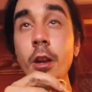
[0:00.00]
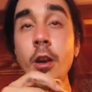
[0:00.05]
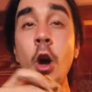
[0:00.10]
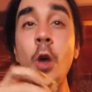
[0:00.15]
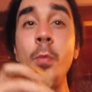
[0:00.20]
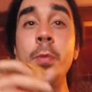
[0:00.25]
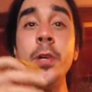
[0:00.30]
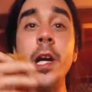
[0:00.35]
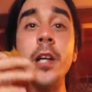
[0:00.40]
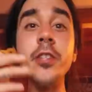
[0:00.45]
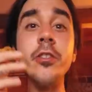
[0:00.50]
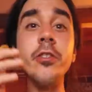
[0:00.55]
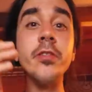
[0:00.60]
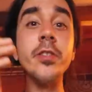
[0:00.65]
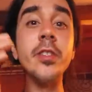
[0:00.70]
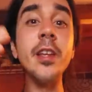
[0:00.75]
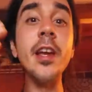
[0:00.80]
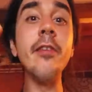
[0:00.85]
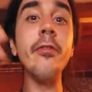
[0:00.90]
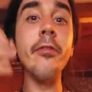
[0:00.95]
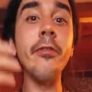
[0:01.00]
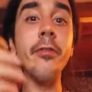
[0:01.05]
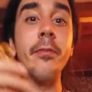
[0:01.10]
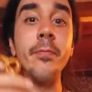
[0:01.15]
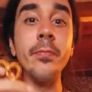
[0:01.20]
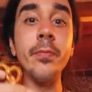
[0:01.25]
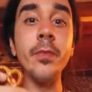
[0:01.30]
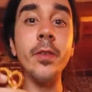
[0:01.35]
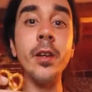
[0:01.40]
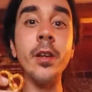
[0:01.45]
hope you guys are safe.
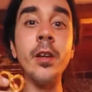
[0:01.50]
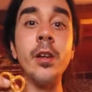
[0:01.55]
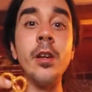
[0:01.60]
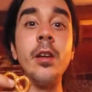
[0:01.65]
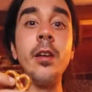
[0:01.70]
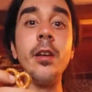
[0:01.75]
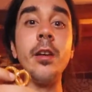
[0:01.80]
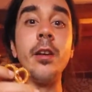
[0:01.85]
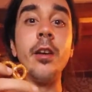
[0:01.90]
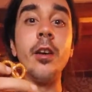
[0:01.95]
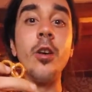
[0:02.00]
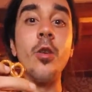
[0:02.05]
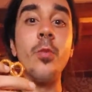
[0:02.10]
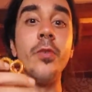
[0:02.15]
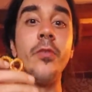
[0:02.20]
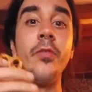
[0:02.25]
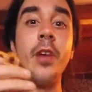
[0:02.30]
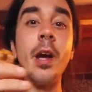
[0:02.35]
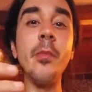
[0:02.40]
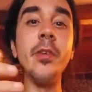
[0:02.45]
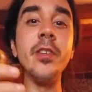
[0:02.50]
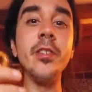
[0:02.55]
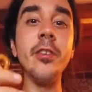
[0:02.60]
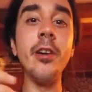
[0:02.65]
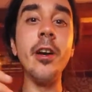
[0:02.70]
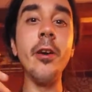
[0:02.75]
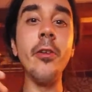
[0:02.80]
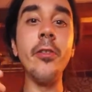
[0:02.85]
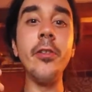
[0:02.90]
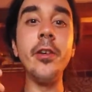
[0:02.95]
I hope your families are
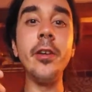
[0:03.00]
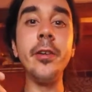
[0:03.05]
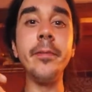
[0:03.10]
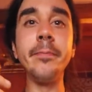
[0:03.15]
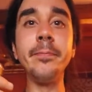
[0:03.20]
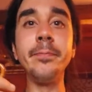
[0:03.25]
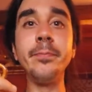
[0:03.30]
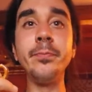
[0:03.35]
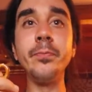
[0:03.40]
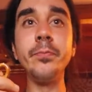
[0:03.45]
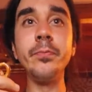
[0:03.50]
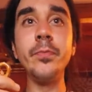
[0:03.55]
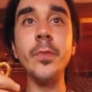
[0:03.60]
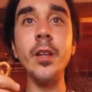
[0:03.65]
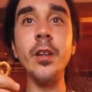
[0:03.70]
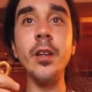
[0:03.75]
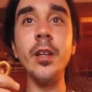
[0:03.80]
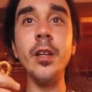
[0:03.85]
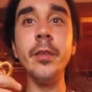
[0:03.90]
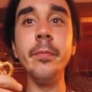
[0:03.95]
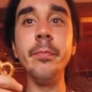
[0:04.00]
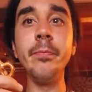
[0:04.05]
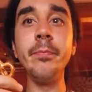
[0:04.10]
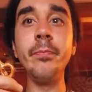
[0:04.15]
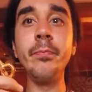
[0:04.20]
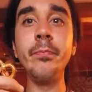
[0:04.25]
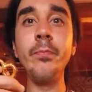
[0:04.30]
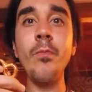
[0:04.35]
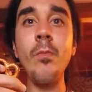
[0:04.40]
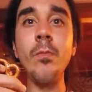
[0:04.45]
healthy.
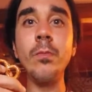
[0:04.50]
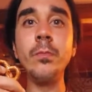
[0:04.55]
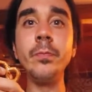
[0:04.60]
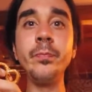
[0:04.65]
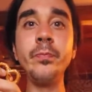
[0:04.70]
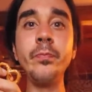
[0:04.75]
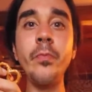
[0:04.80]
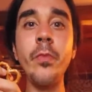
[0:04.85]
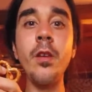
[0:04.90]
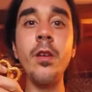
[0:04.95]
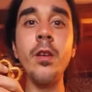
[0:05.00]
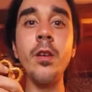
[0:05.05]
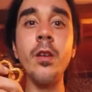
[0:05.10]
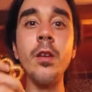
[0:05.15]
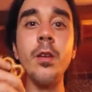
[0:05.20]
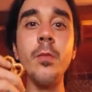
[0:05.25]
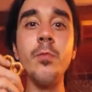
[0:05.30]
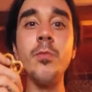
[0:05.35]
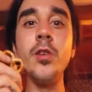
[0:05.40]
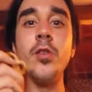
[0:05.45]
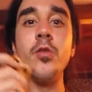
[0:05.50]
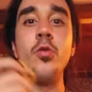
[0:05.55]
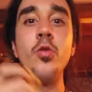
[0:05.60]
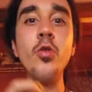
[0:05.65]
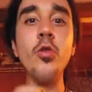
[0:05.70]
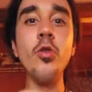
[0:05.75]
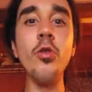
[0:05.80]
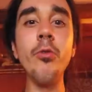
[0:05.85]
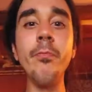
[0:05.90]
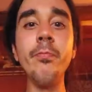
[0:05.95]
Be
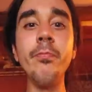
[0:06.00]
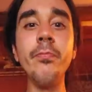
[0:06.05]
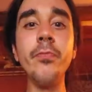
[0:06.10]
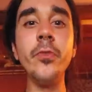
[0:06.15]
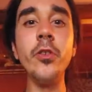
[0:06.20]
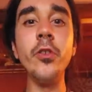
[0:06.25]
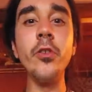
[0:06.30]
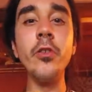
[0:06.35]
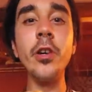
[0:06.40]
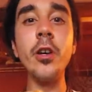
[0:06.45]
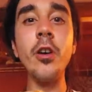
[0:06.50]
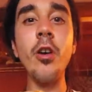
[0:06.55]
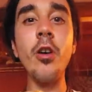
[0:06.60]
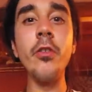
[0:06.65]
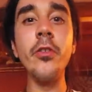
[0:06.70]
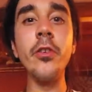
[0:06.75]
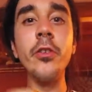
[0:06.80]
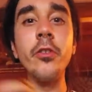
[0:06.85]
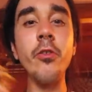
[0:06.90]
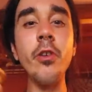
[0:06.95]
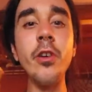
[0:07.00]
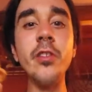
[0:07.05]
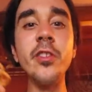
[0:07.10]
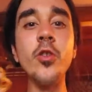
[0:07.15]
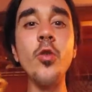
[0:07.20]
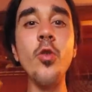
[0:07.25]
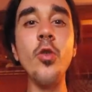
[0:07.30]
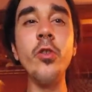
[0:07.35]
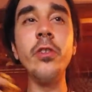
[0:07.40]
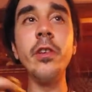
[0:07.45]
cool during all this crazy
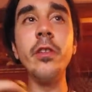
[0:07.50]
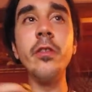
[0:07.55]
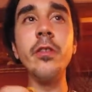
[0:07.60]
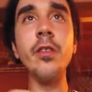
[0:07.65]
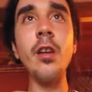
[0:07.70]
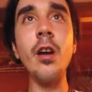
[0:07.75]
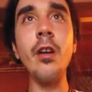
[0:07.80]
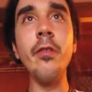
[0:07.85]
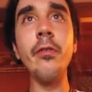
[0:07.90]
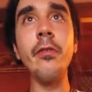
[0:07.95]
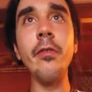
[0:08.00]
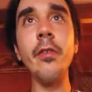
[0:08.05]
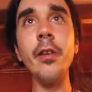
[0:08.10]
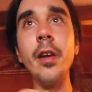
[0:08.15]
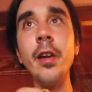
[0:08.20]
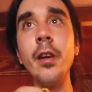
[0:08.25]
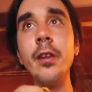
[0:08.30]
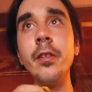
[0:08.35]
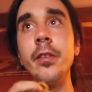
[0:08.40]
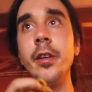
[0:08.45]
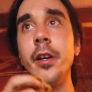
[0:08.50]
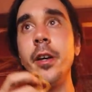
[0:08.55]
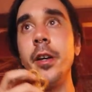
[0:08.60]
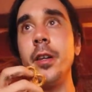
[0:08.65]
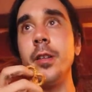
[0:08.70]
quarantine stuff. And